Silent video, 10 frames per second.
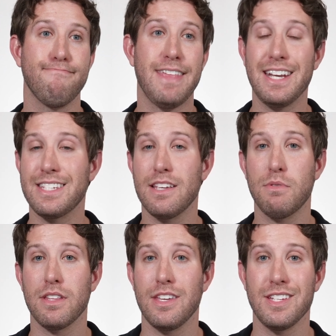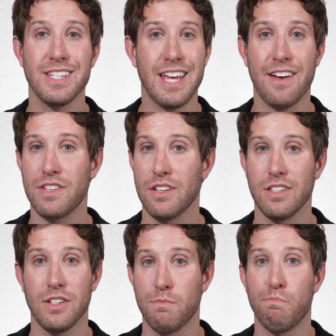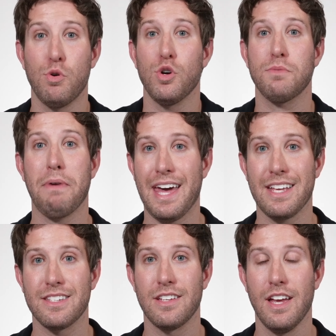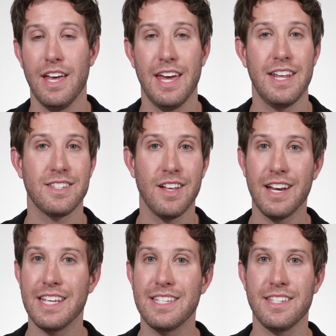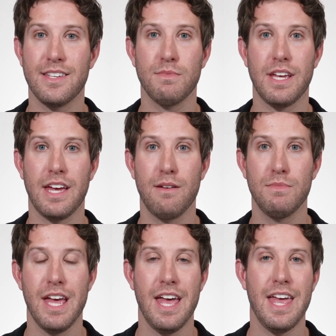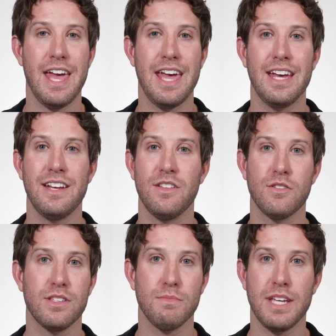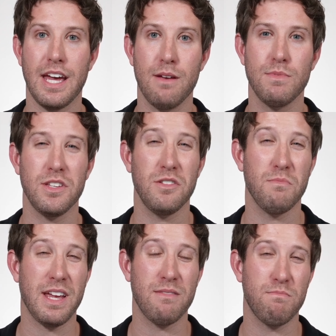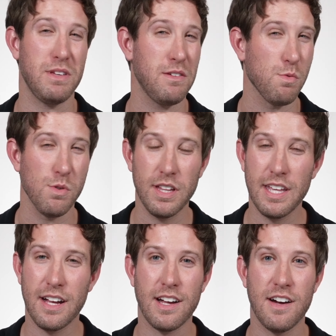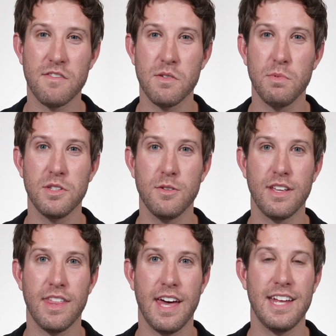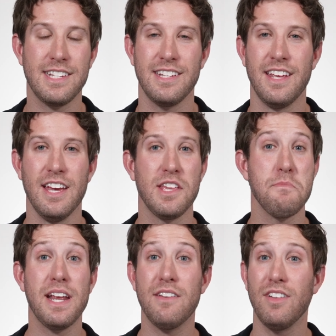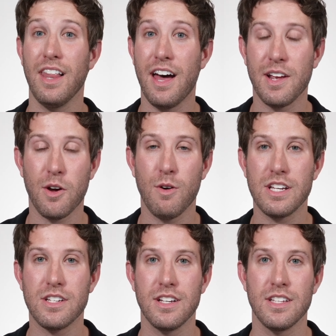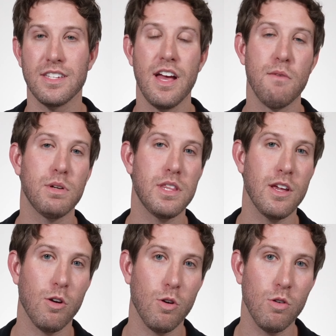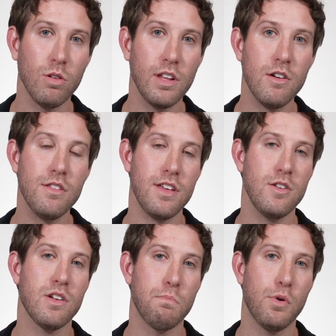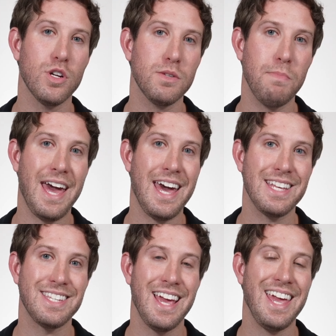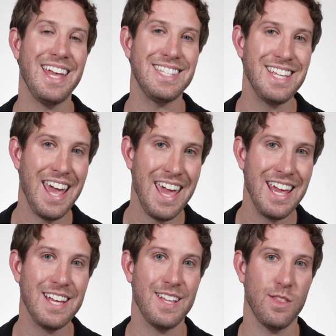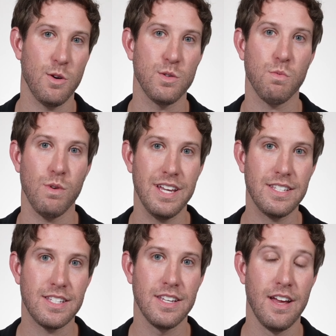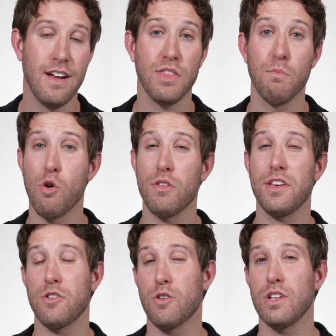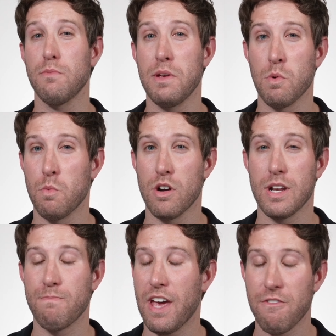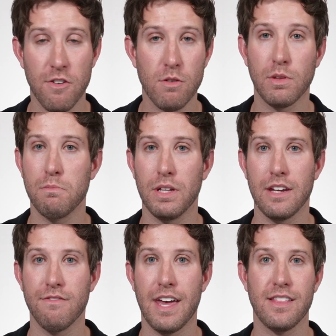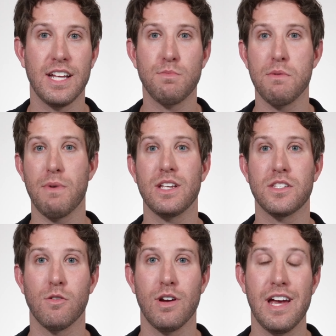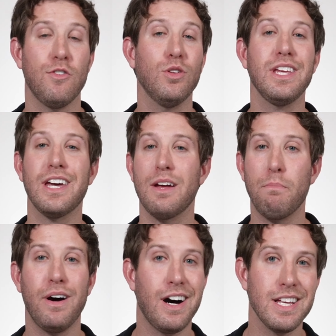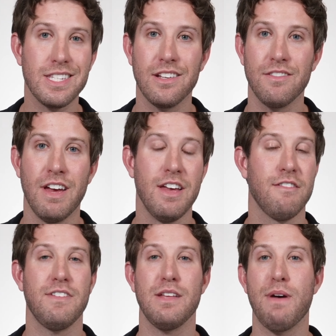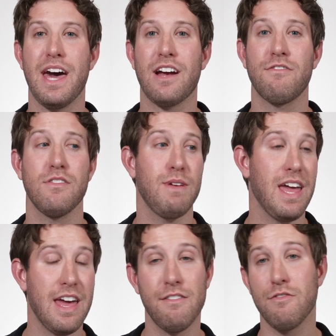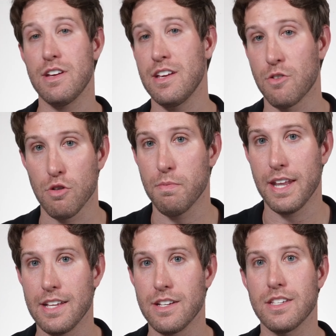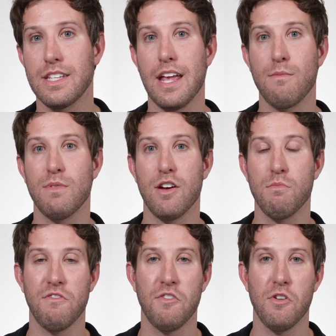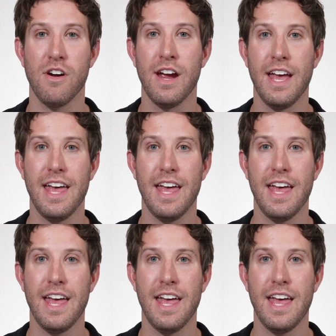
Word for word: That is something that you just have to push past. And it's not easy sometimes. And there's some times that you might be really uncomfortable doing that, and you might have a lot of questions. But the earlier that you can push past and take those risks, the more that you're going to be rewarded. I firmly believe that. That's been my story. I've only got positive feedback from every group just named there before.